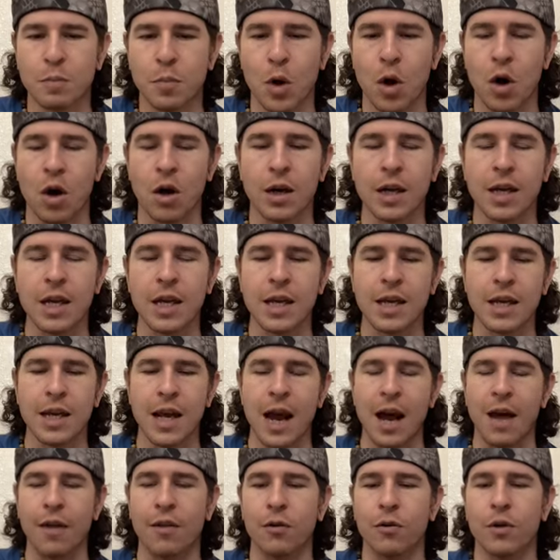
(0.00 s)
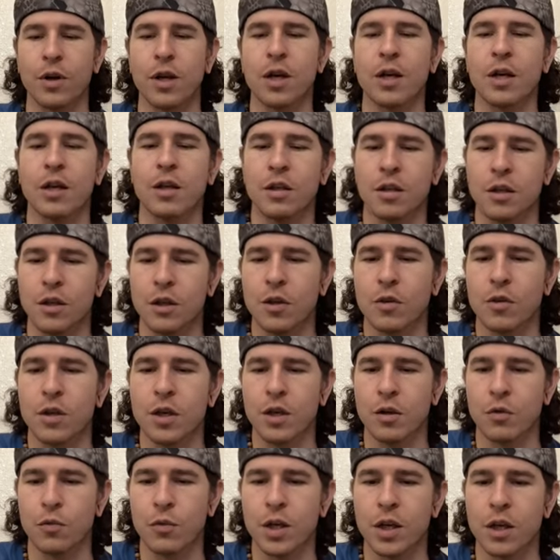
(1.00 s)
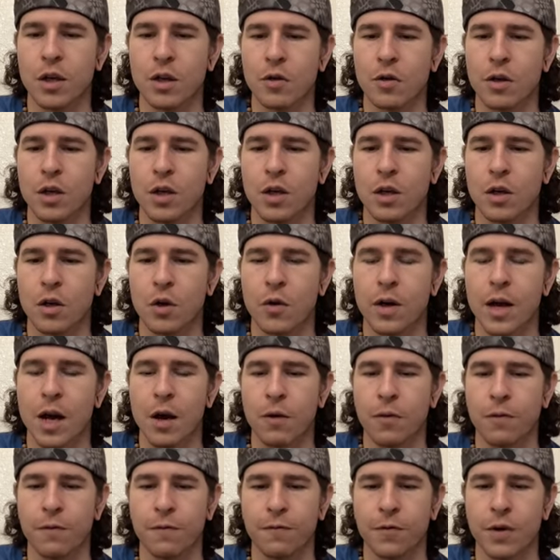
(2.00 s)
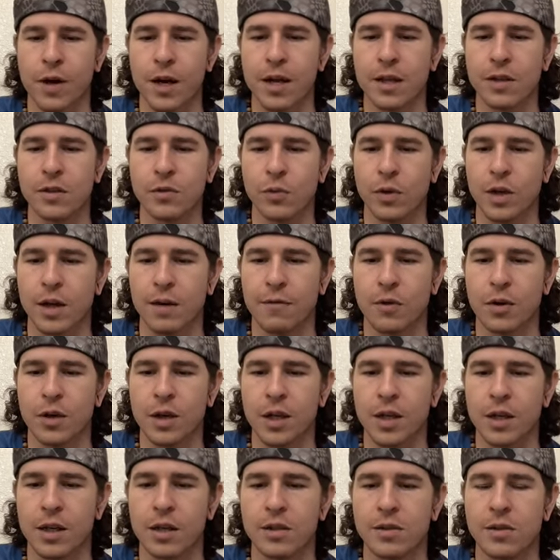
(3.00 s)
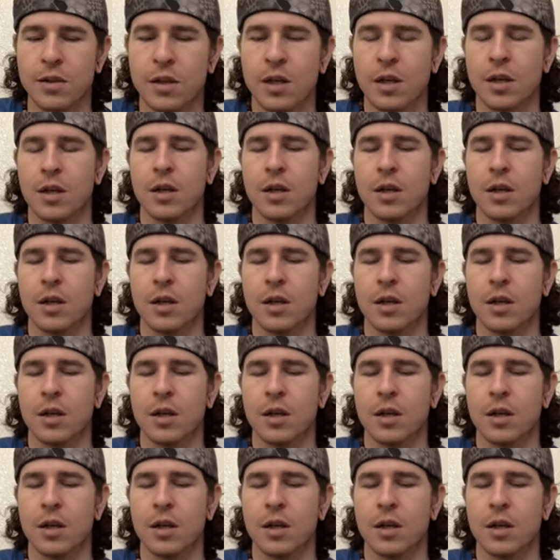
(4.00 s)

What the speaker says: party, gathering, union, reunion, going out with friends, whatever it is.